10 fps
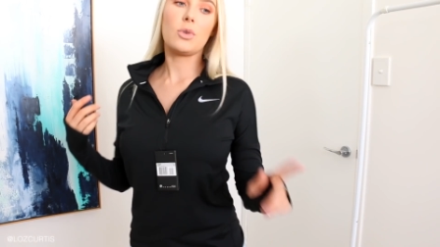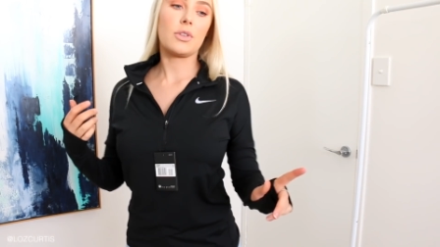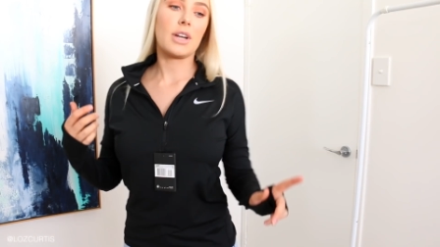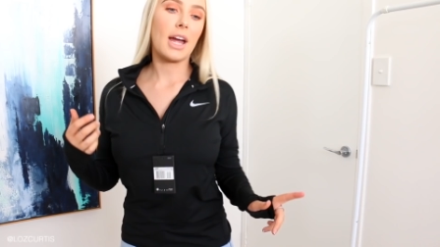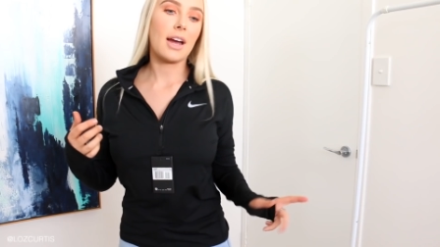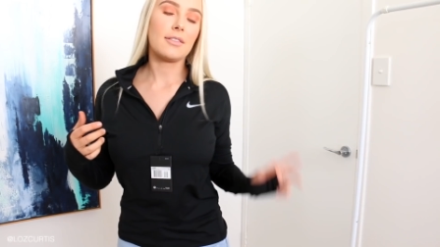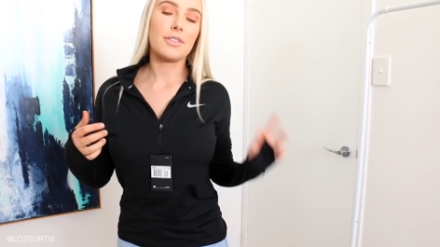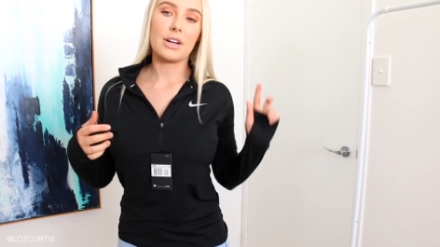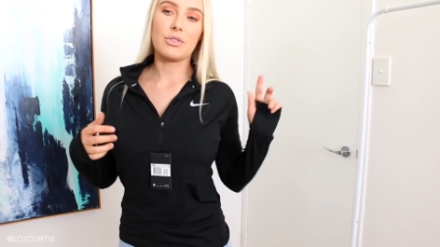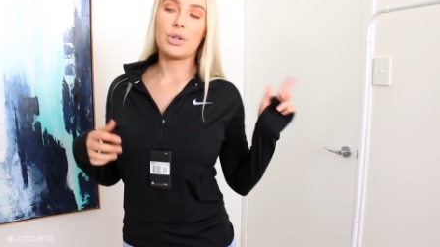more that I
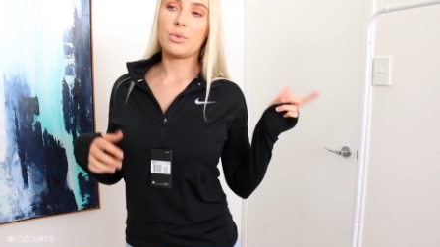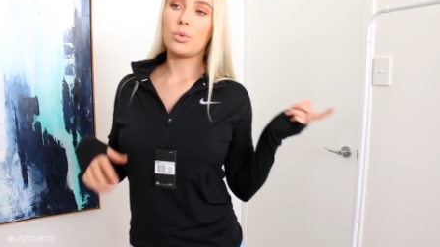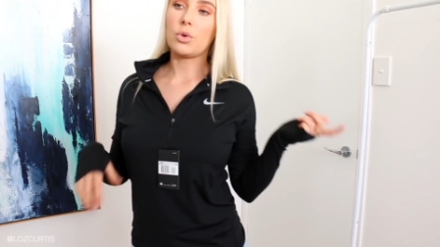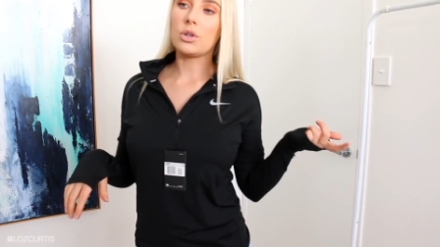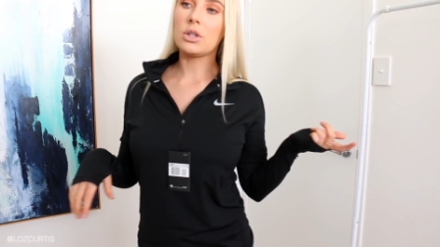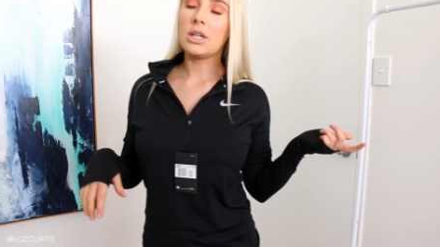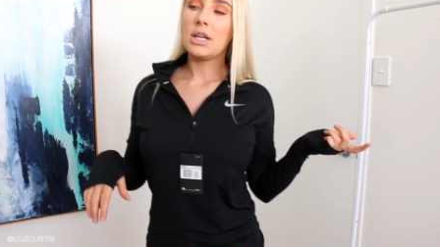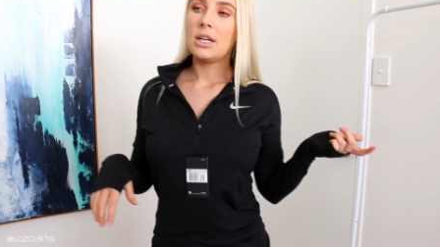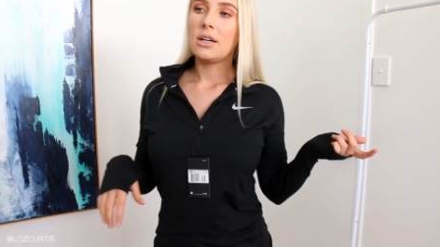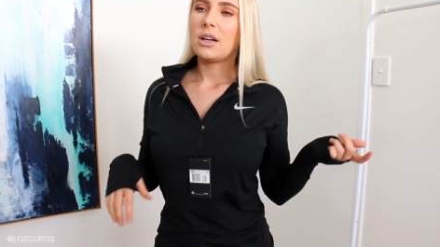have that I've already worn.
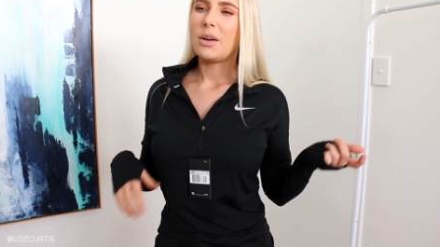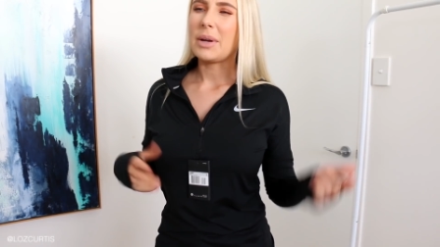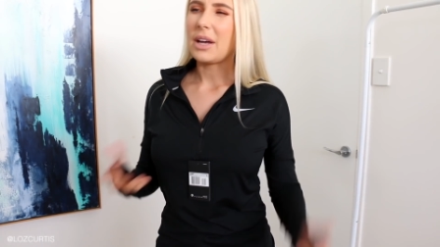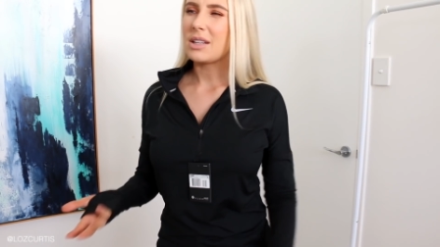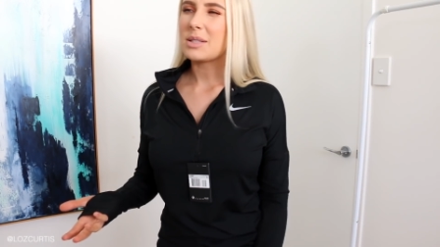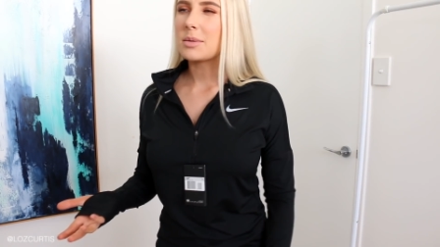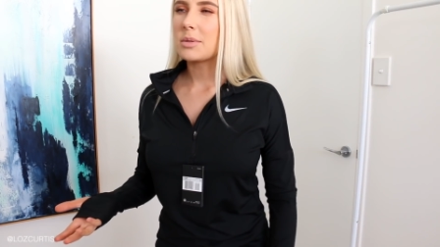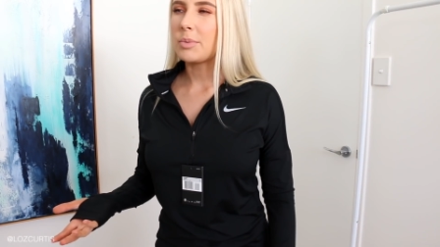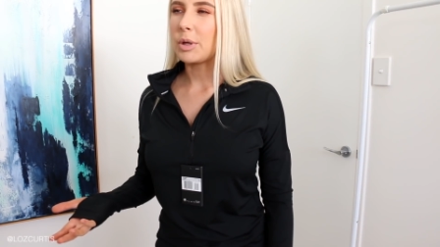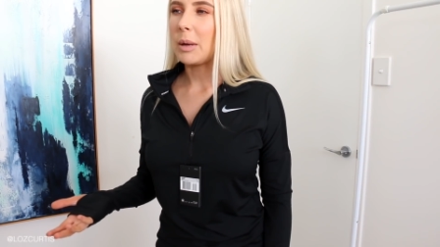Wait, I
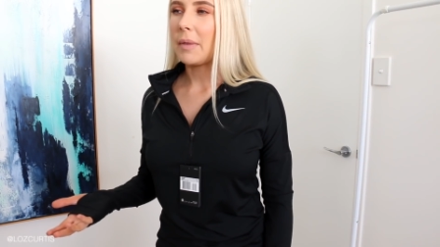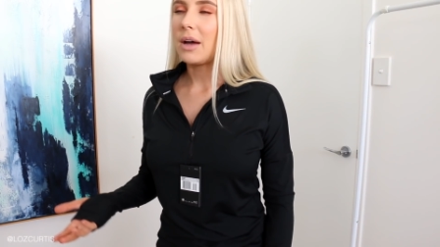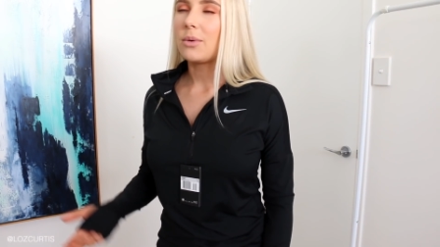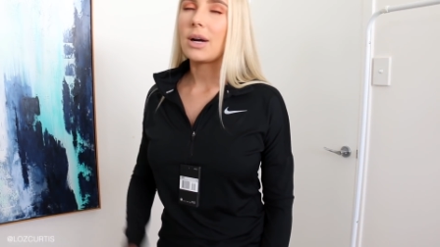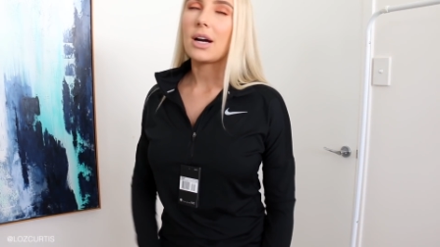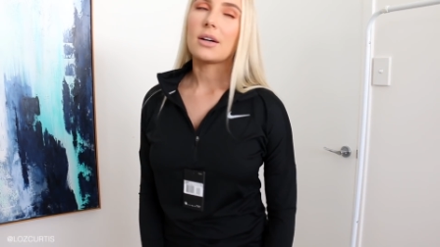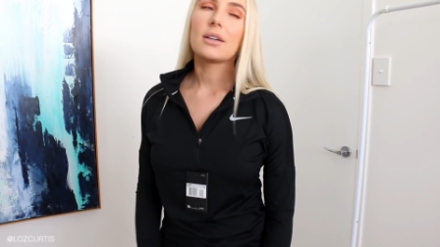just spoke about that. Wow,